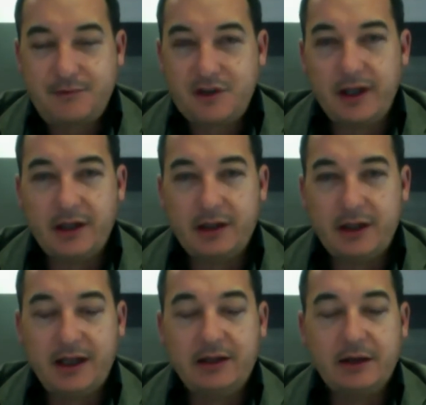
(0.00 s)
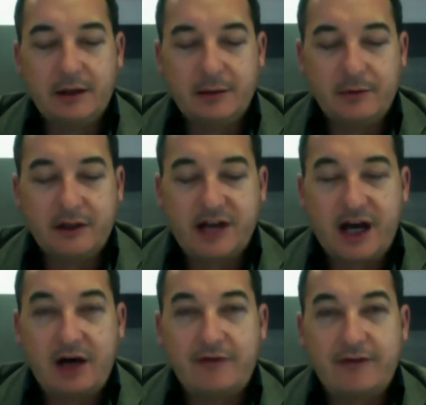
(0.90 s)
So in
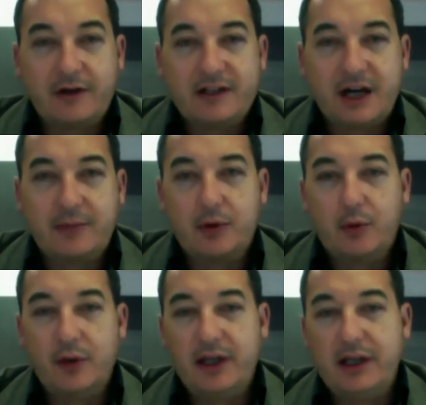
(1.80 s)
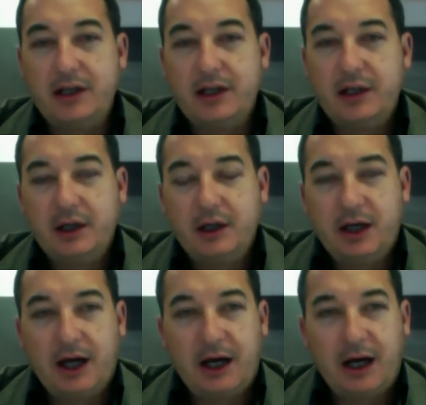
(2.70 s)
Natal, for example, we
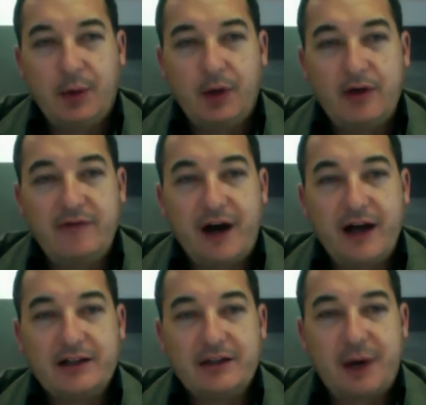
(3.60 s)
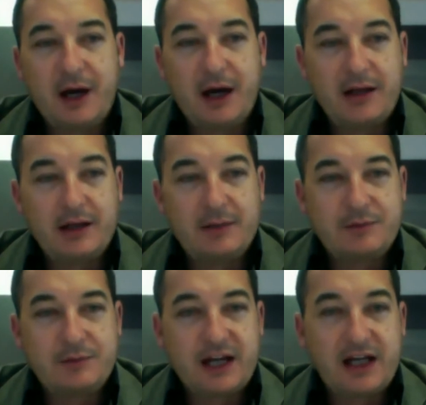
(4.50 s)
were invited by the
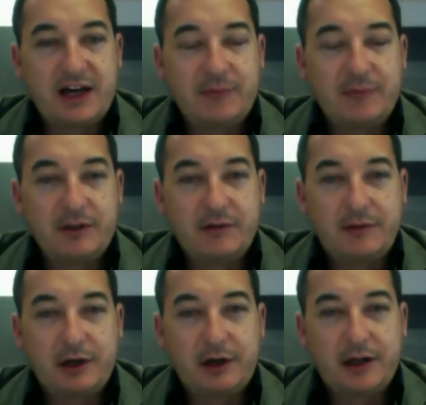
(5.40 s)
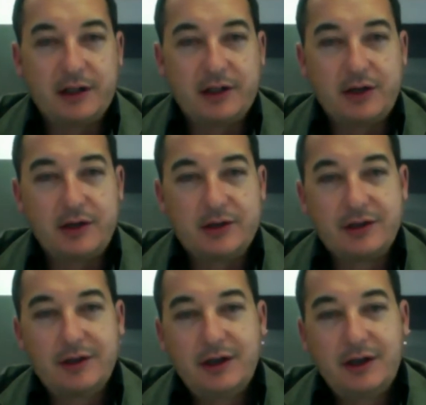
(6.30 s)
state government of Rio Grande do Norte
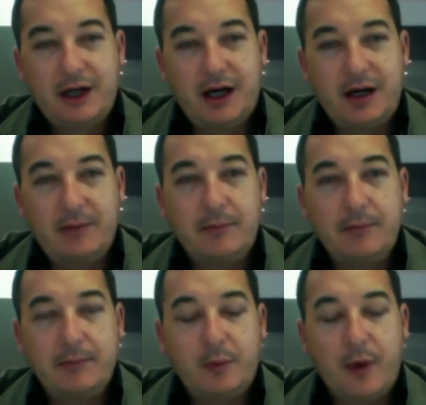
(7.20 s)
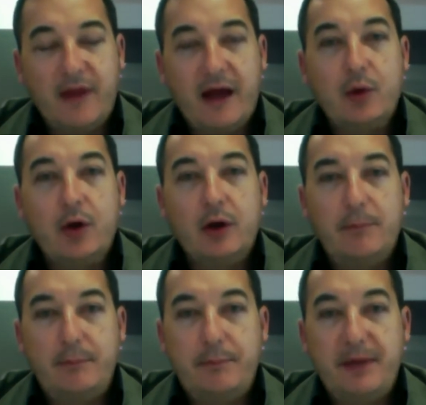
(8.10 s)
when they
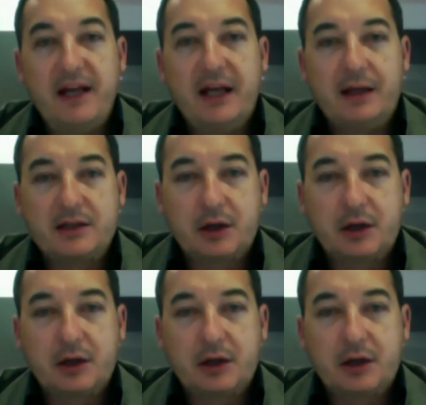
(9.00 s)
were bidding.